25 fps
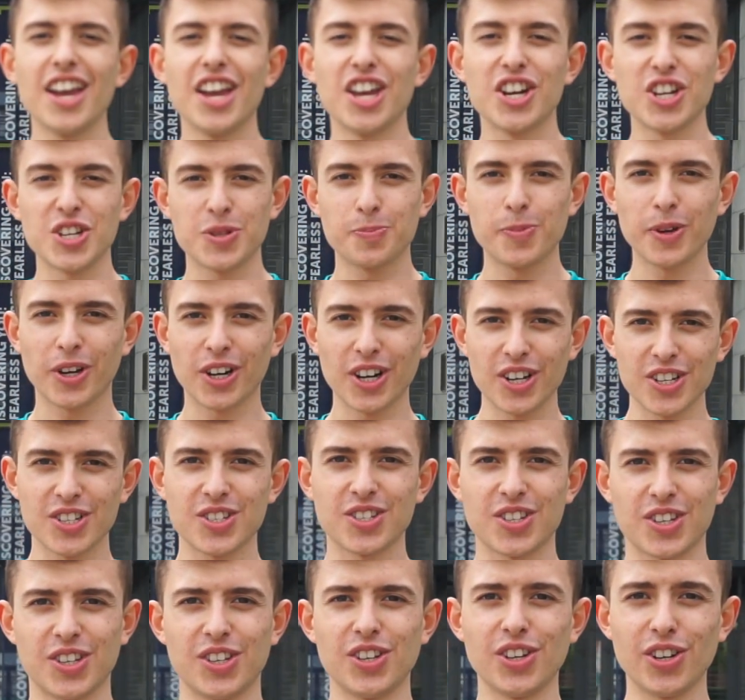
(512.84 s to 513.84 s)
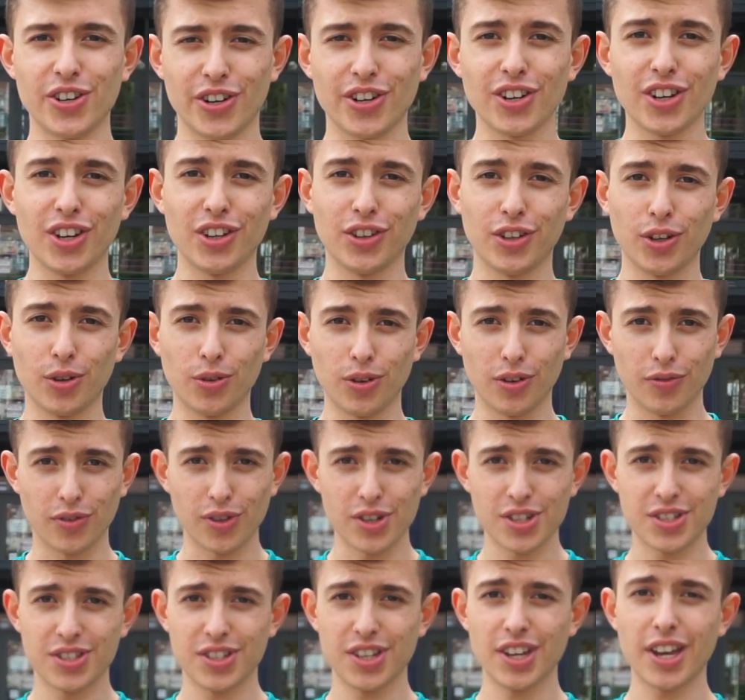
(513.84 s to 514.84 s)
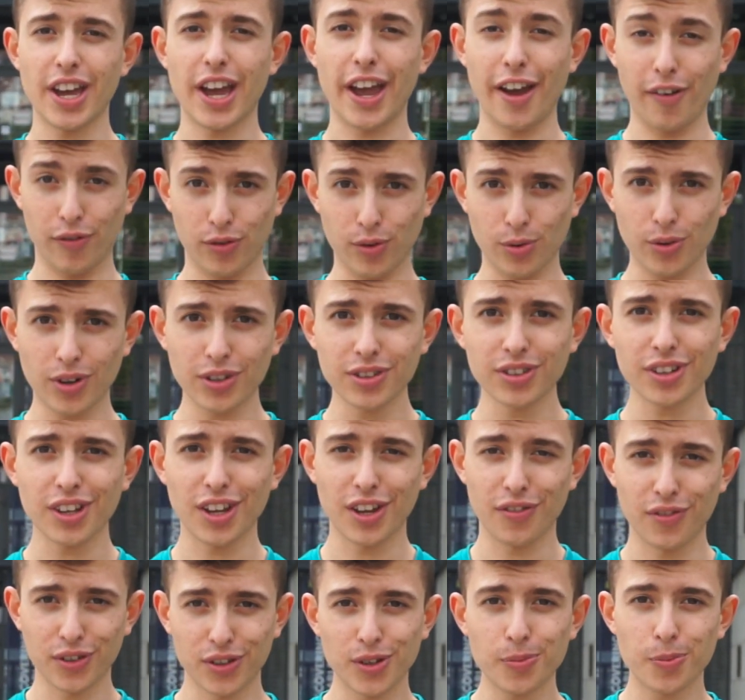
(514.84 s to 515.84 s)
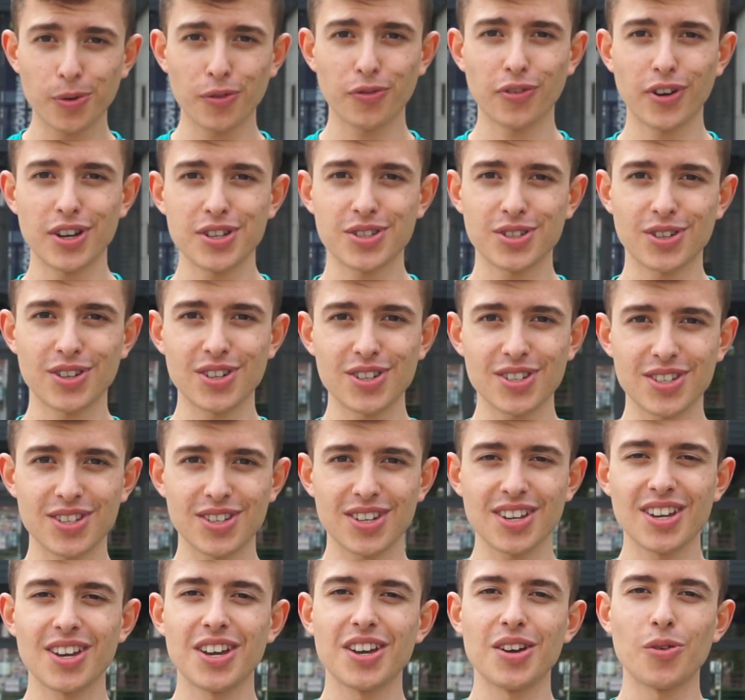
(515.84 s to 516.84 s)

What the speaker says: It is because here in the university, everyone, even the professors,